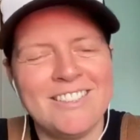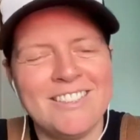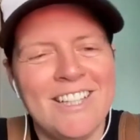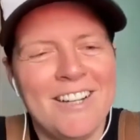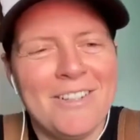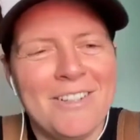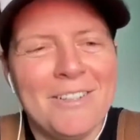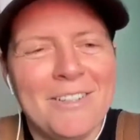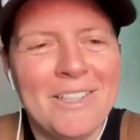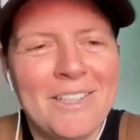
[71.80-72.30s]

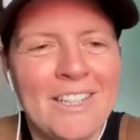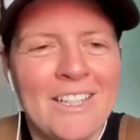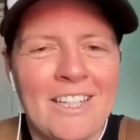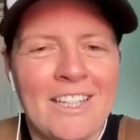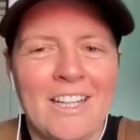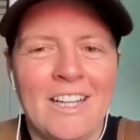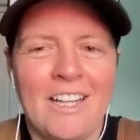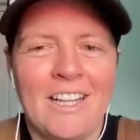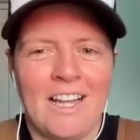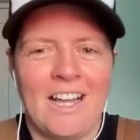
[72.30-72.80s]
so
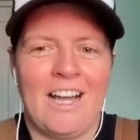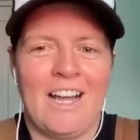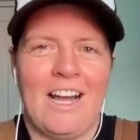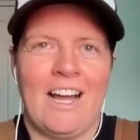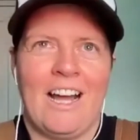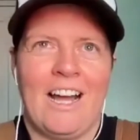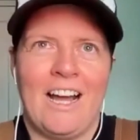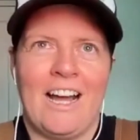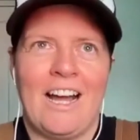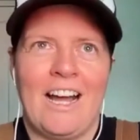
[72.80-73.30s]

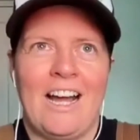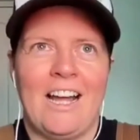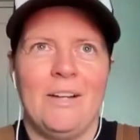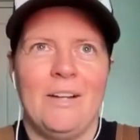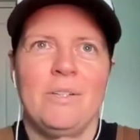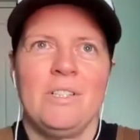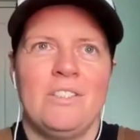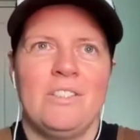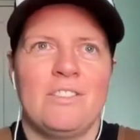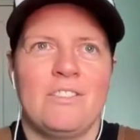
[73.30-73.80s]

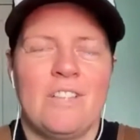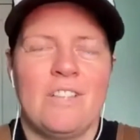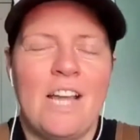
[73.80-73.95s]
I